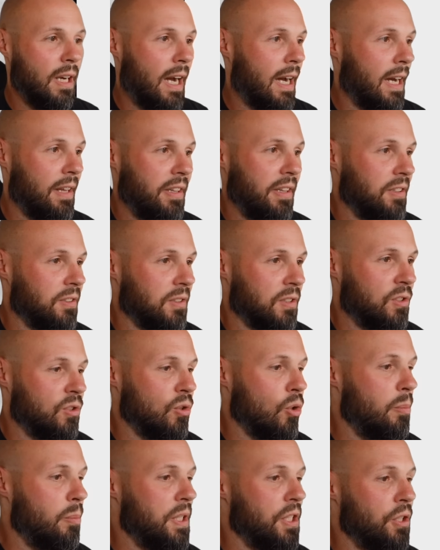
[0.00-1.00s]
I think there's
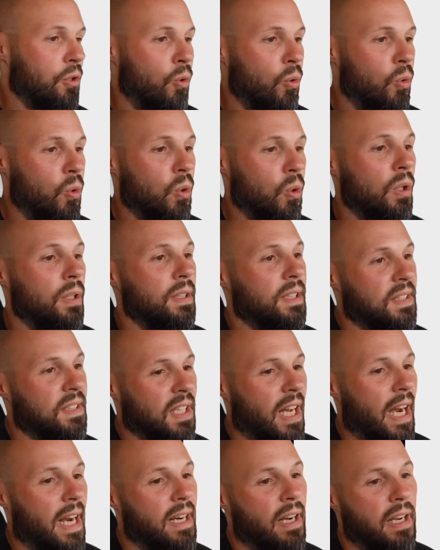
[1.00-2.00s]
so many cool
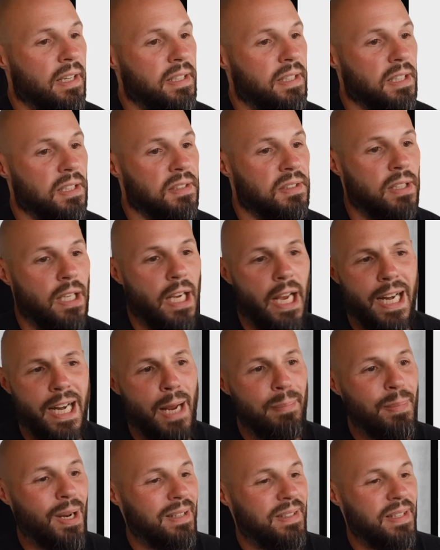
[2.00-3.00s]
design ideas. And
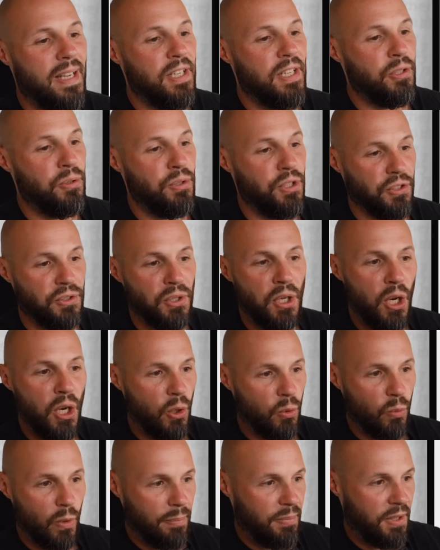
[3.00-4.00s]
I'm not saying to just
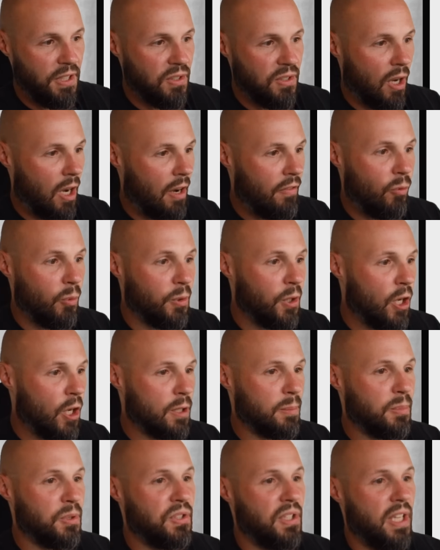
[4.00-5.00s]
rip these off
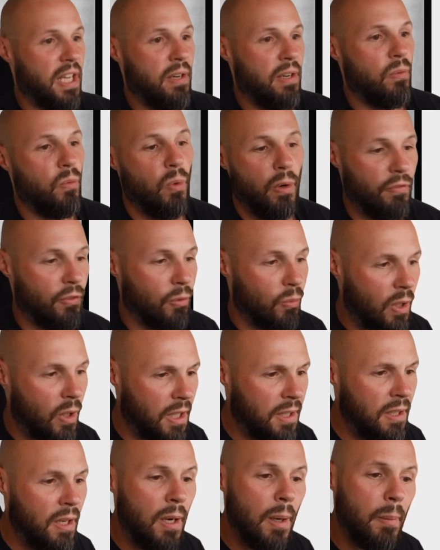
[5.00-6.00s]
100% one for
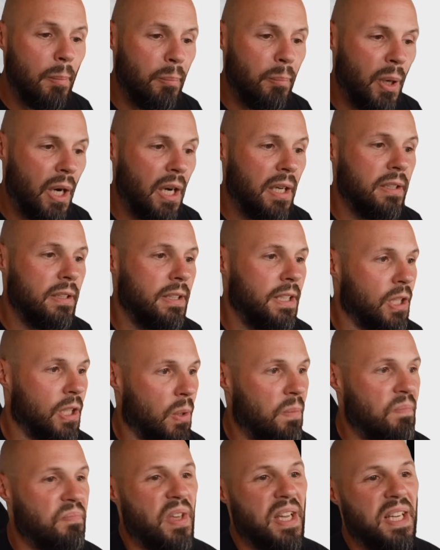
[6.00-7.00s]
one, but you
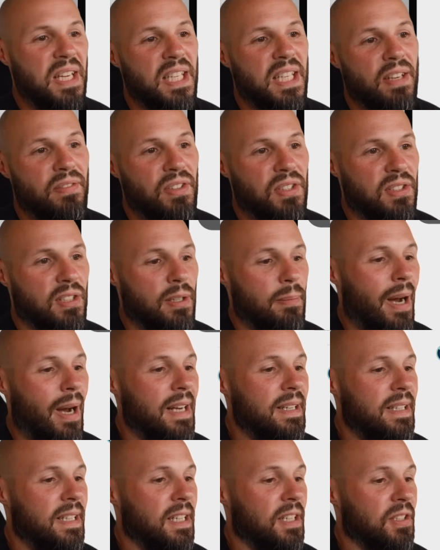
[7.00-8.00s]
know, they can give you some
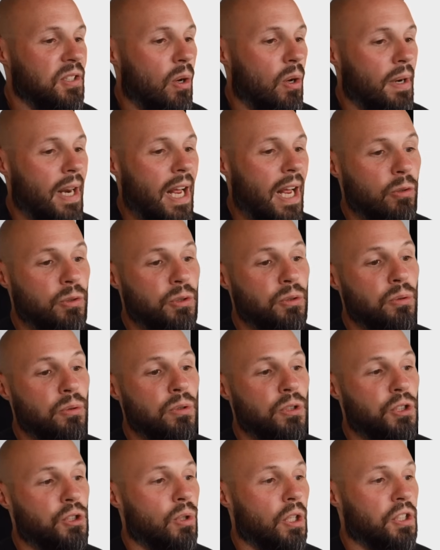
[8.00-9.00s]
ideas on to
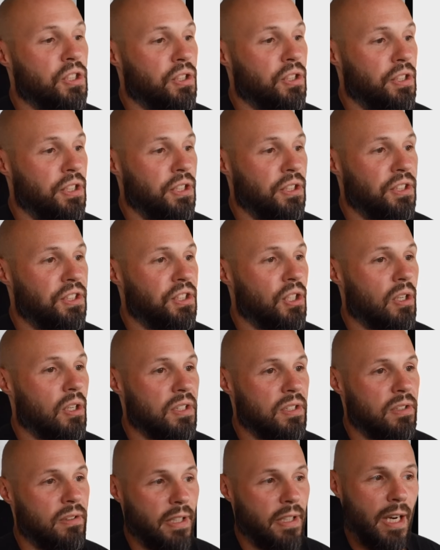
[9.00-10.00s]
structure your
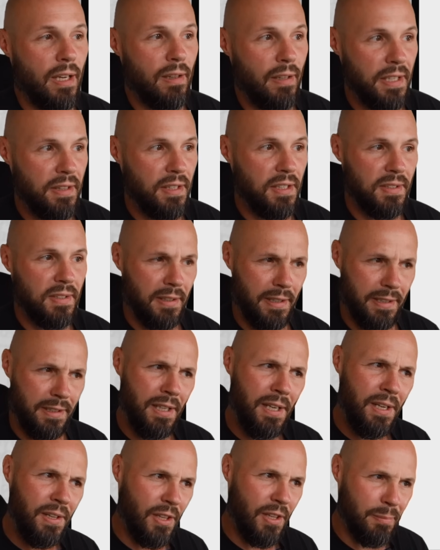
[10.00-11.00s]
charts. Like I like this at like
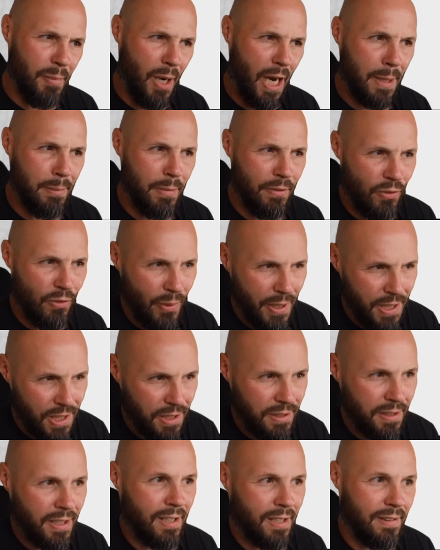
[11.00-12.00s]
the bottom of a
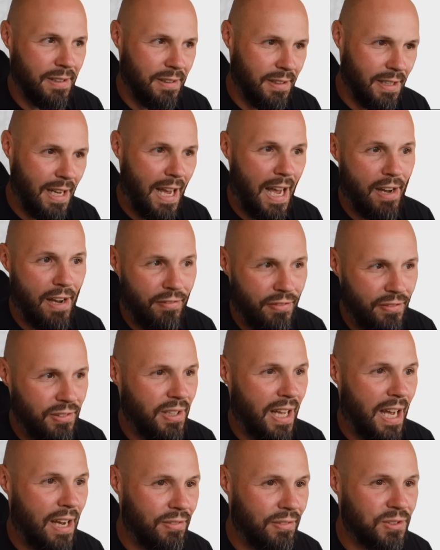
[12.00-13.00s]
widget, kind of like the half
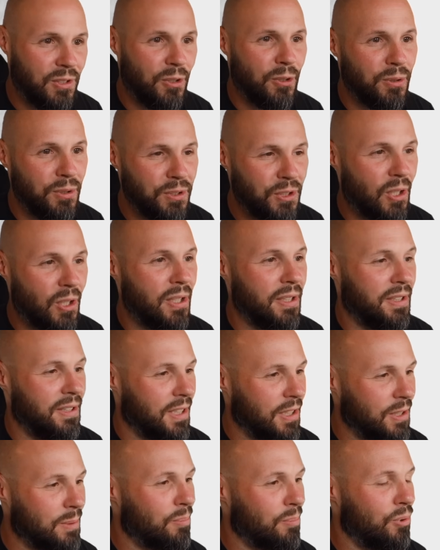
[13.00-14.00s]
half circle chart. I think
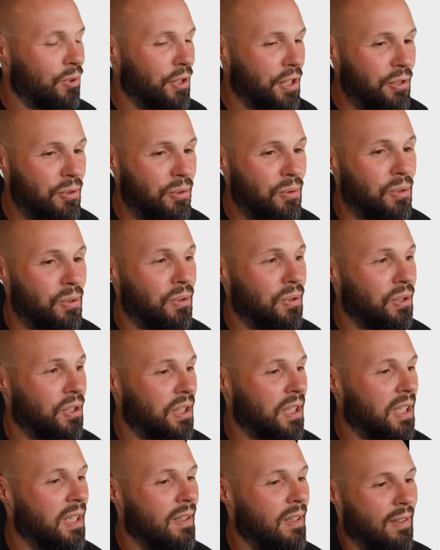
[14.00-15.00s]
that's a pretty cool
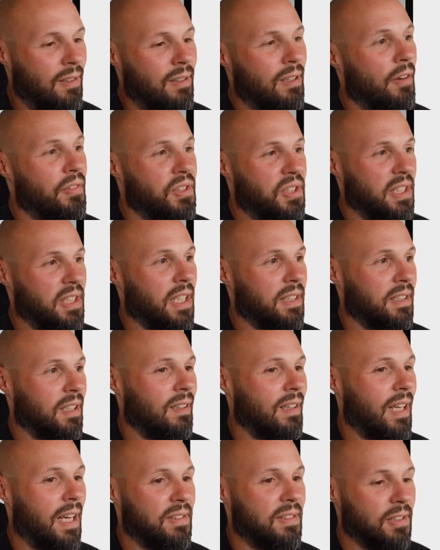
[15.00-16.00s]
look. Obviously got the
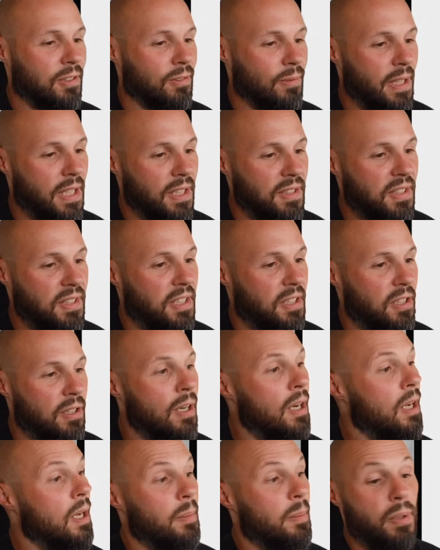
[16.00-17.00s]
classic rings
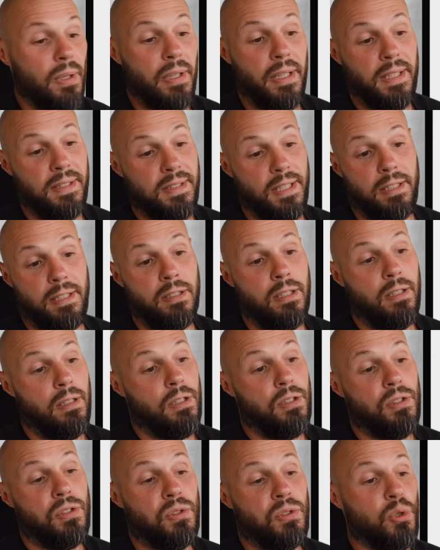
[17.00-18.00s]
here, but like I said,
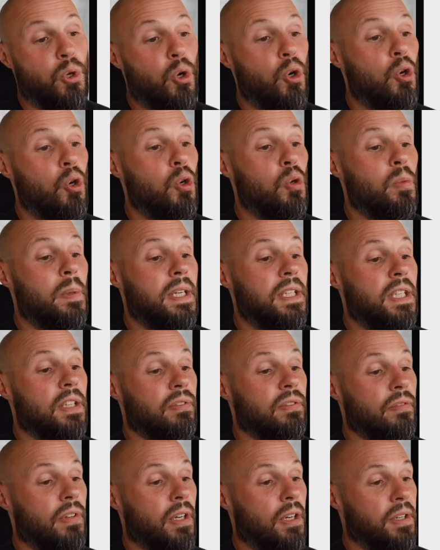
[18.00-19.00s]
so many
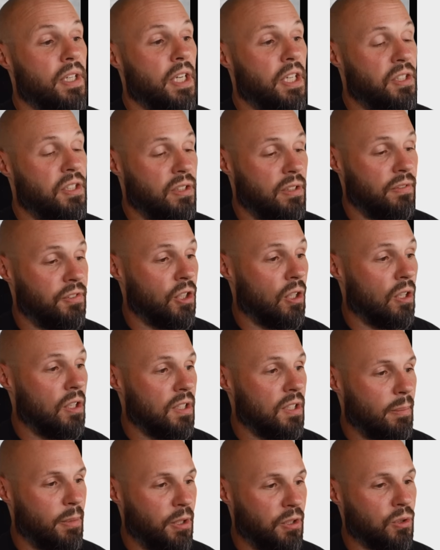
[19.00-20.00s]
different variations of
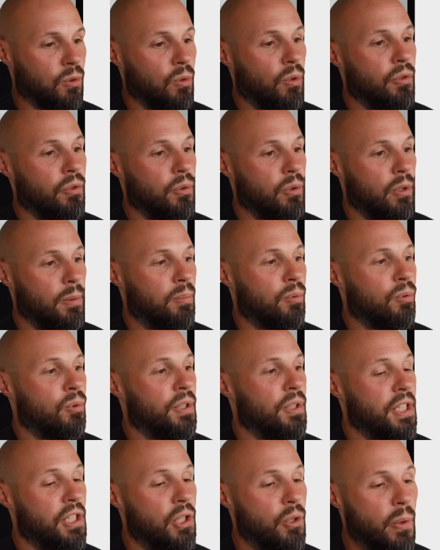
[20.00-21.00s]
charts. I'm gonna scroll through it
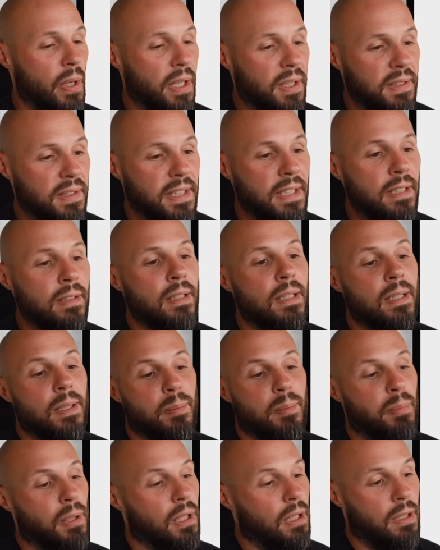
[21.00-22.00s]
pretty quickly,
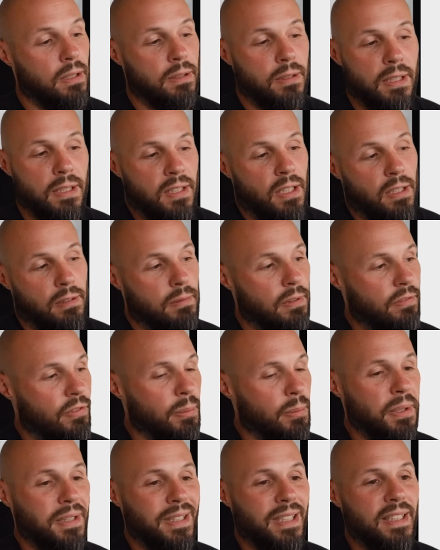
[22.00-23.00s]
but like I said, if
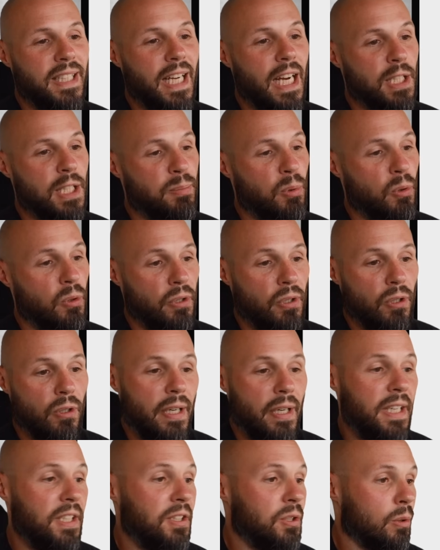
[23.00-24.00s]
you're building a dashboard
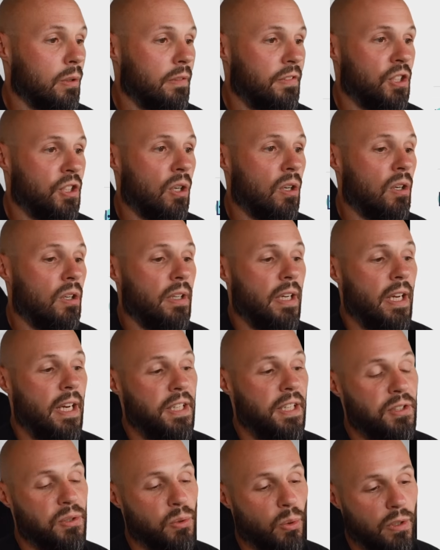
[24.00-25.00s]
or any sort of chart,
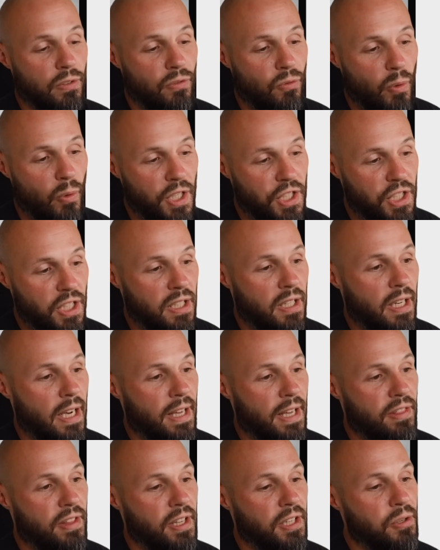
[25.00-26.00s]
any sort of widget,
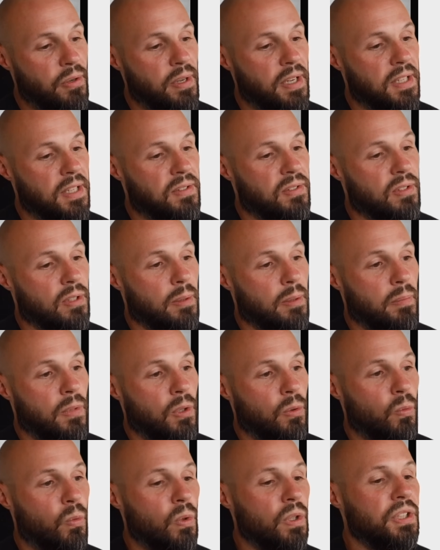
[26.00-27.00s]
I think you can get some
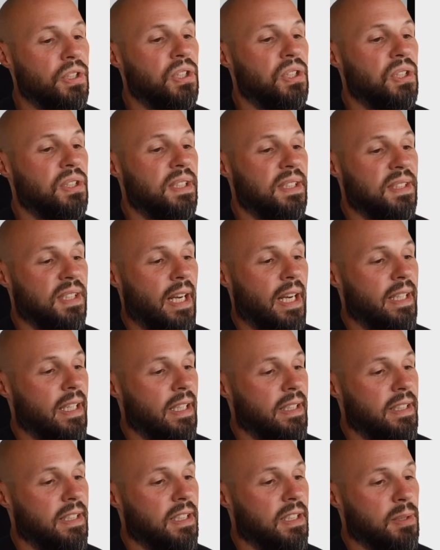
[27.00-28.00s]
really good design
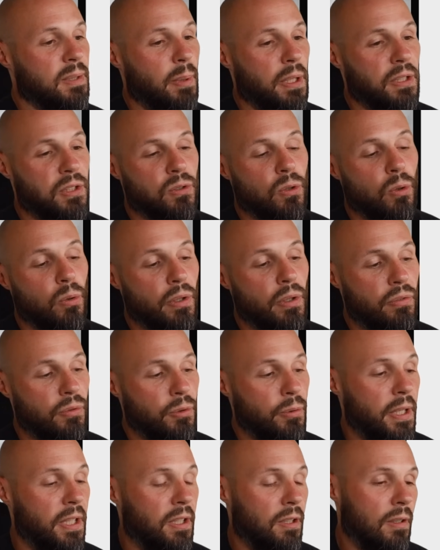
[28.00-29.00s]
ideas by scrolling
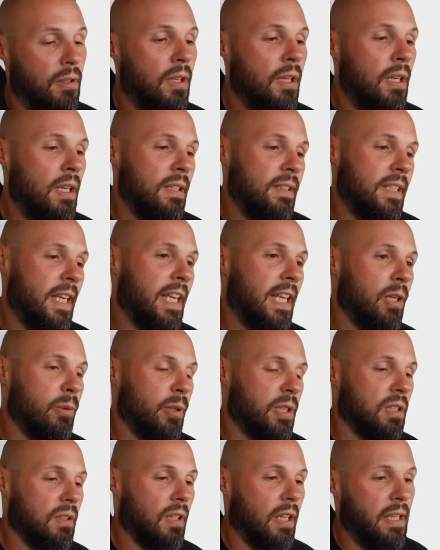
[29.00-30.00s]
through here, taking
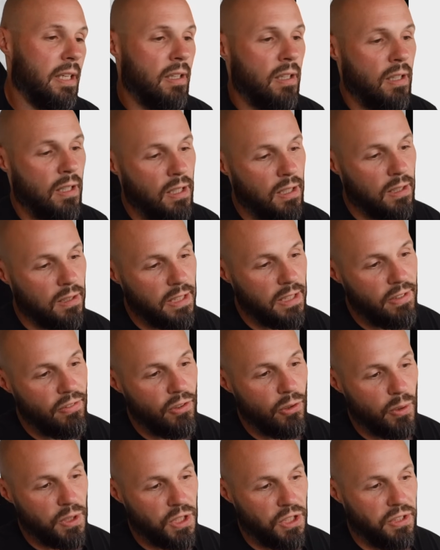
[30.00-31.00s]
what you like,
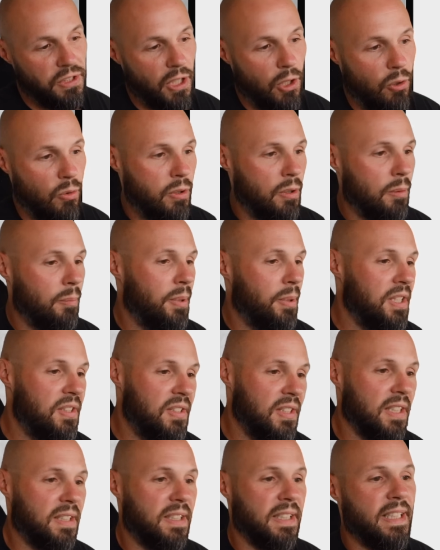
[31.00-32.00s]
leaving what you don't,
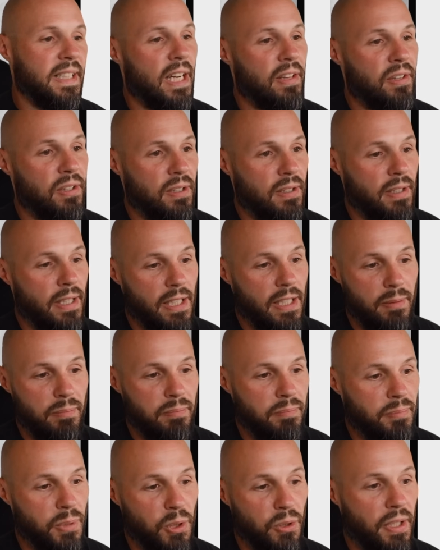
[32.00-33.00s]
piecing it together,
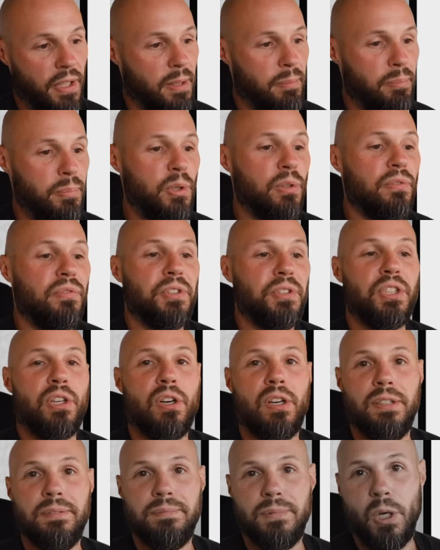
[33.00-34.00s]
and build a beautiful
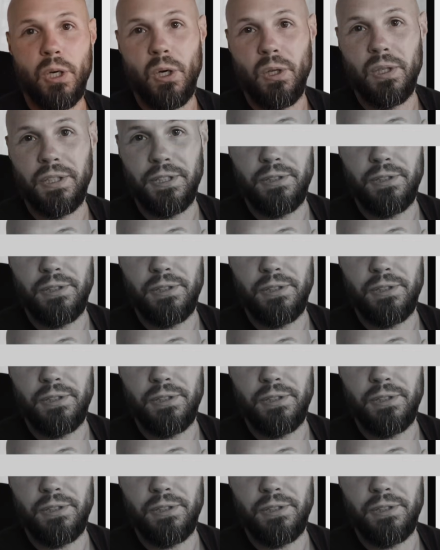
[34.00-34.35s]
chart all on